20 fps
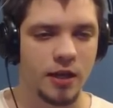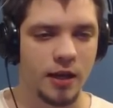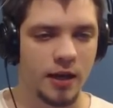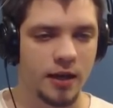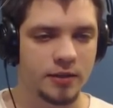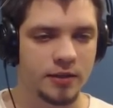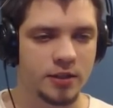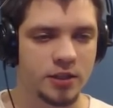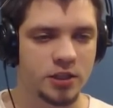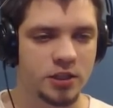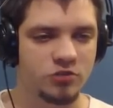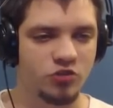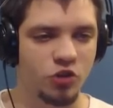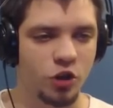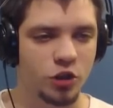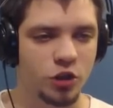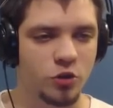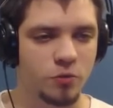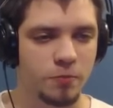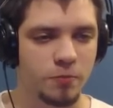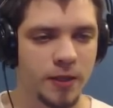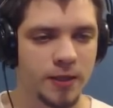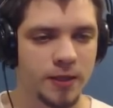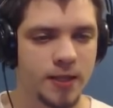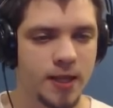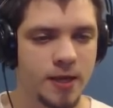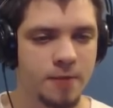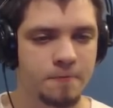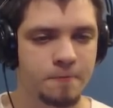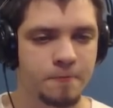and destroy it
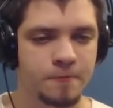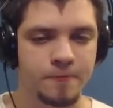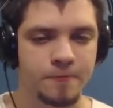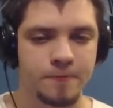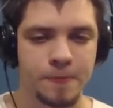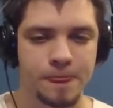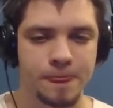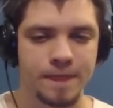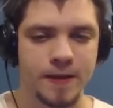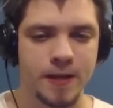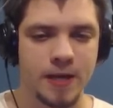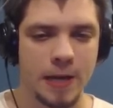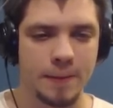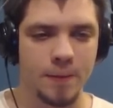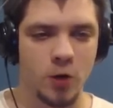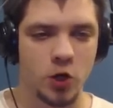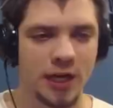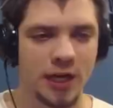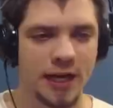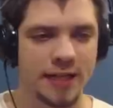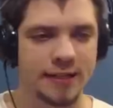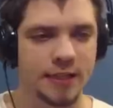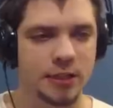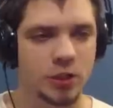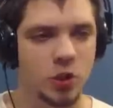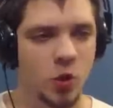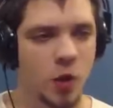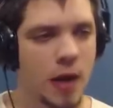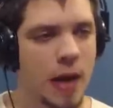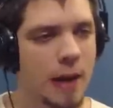completely. Come let
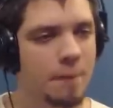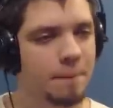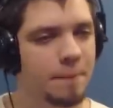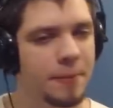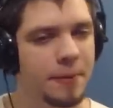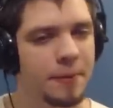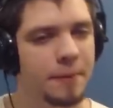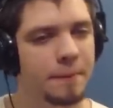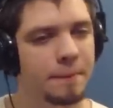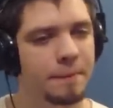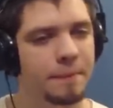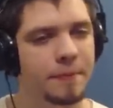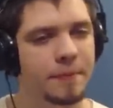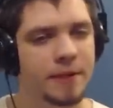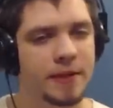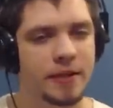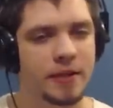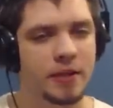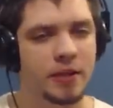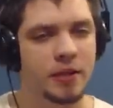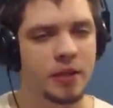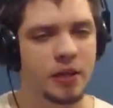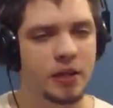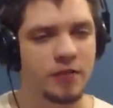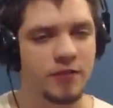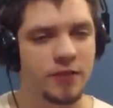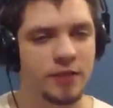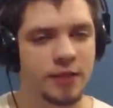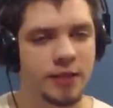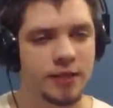us go up.
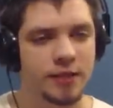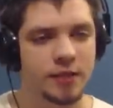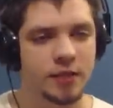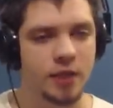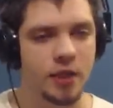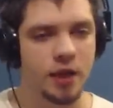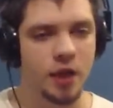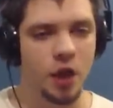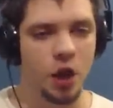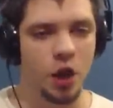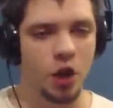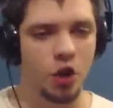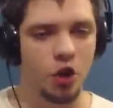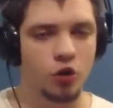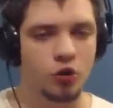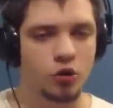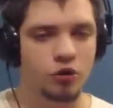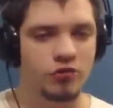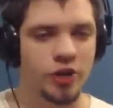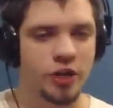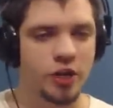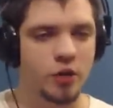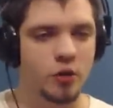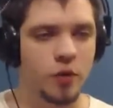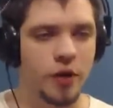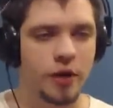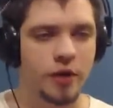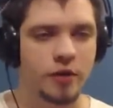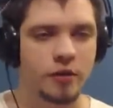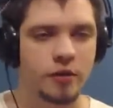Here it is. Oh, you're running
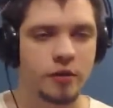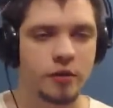away.